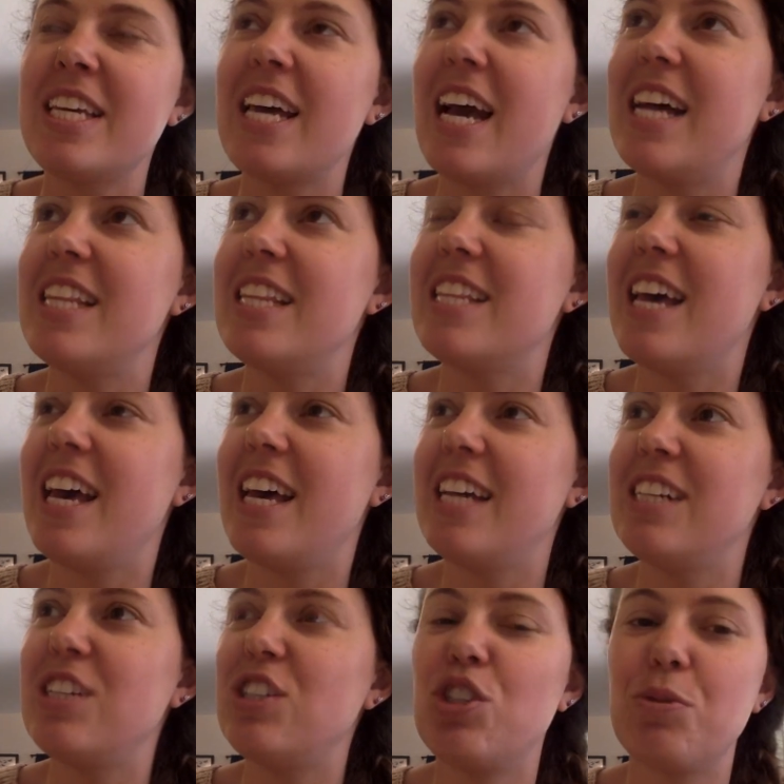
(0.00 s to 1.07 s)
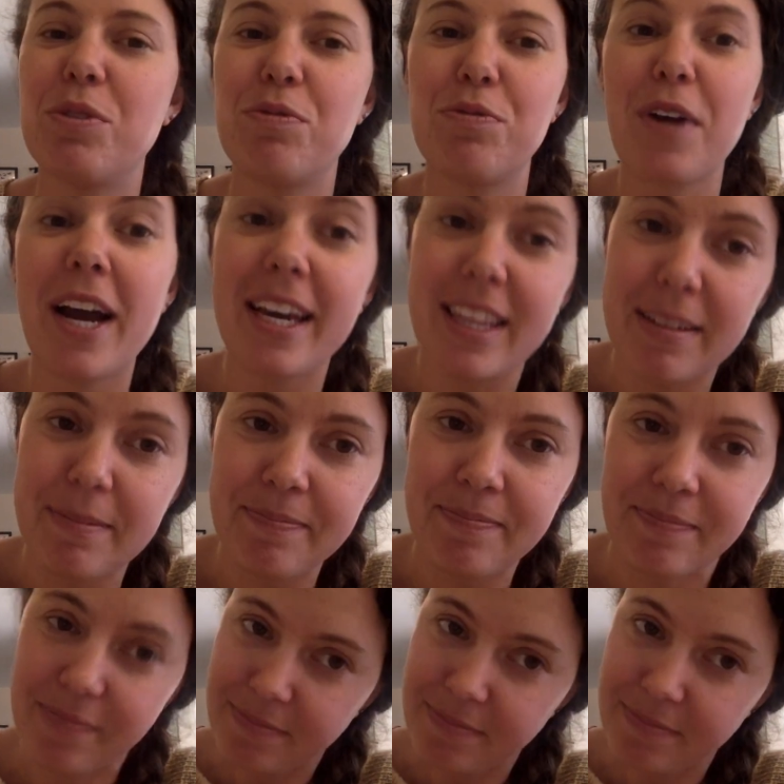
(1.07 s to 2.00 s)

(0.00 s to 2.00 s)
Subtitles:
and then she would fry them.